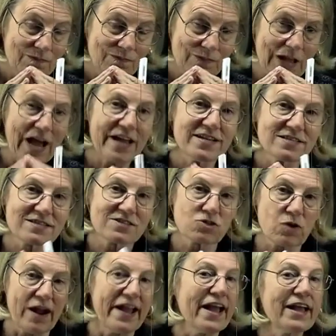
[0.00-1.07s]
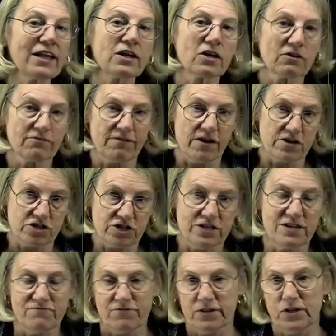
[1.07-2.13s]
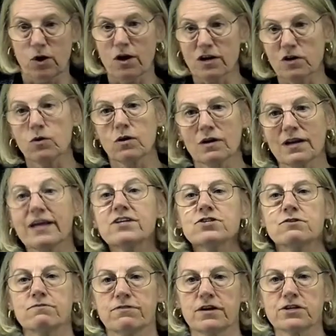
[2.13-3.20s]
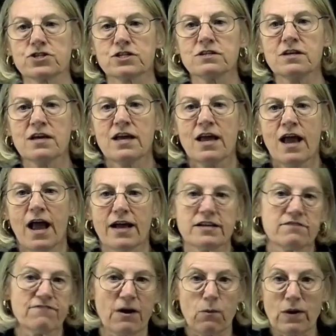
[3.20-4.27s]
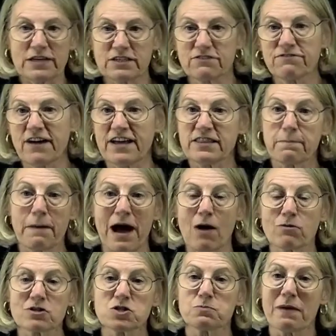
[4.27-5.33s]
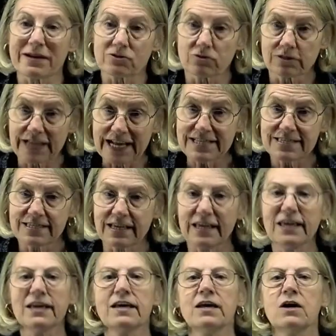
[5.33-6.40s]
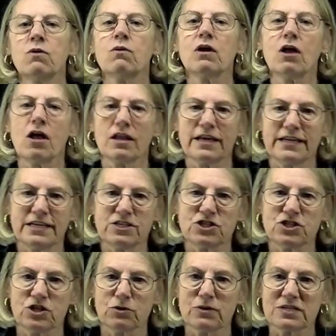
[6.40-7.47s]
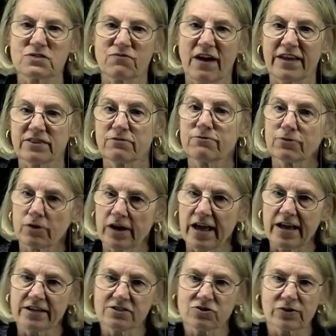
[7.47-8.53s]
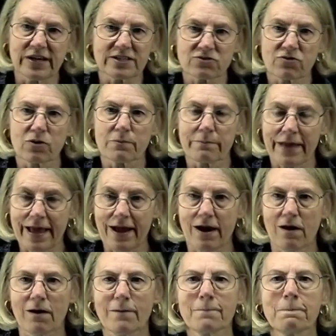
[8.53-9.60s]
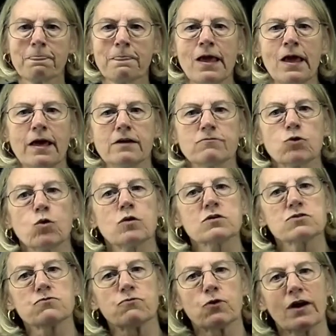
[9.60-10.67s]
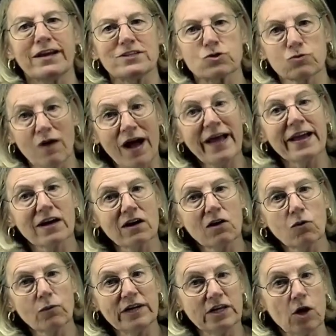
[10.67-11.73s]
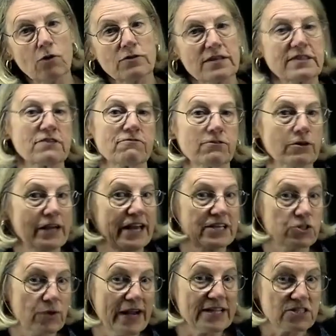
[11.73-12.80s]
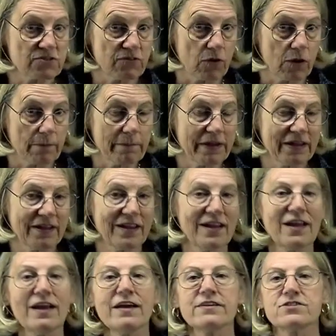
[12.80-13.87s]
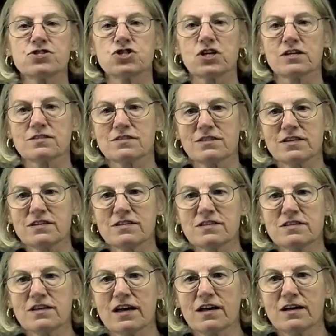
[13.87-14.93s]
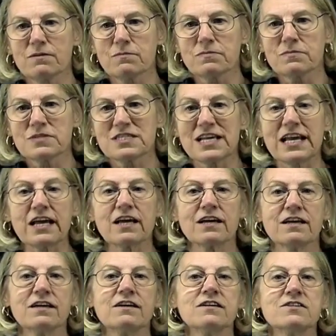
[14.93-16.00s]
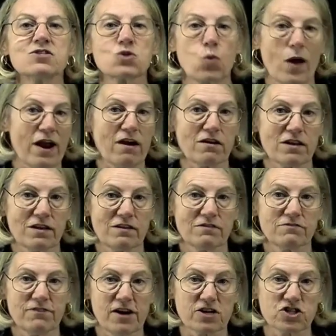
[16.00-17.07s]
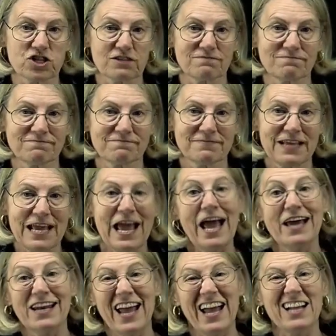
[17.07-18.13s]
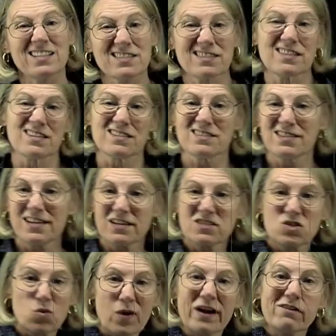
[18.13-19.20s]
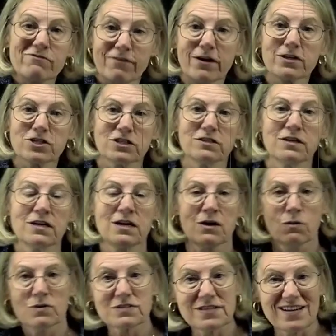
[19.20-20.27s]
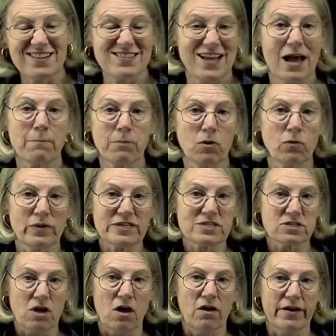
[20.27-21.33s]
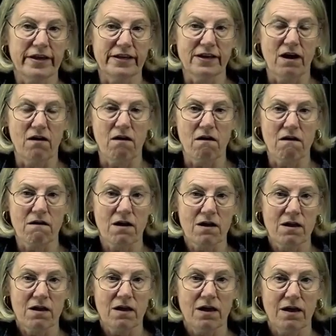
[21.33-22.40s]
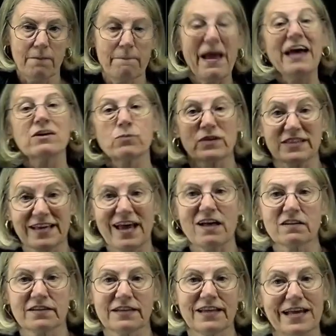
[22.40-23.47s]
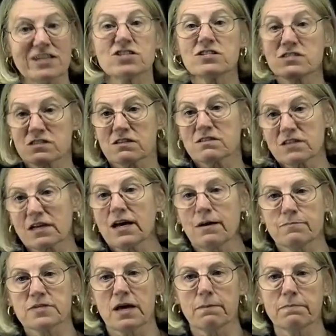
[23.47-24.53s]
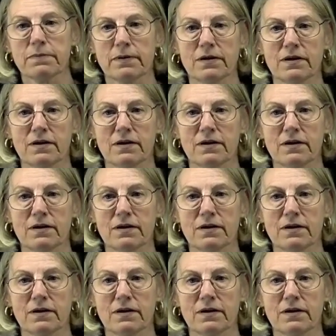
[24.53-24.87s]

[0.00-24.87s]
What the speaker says: nice triangular function for the autocorrelation function, and if I wanted to find the power spectral density, well, all I need to do is find the Fourier transform pair. And of course, for a triangle, we know that the Fourier transform is just the sinc squared function. And hence, the sinc squared function was the example we saw in our bandwidth calculations, because it comes up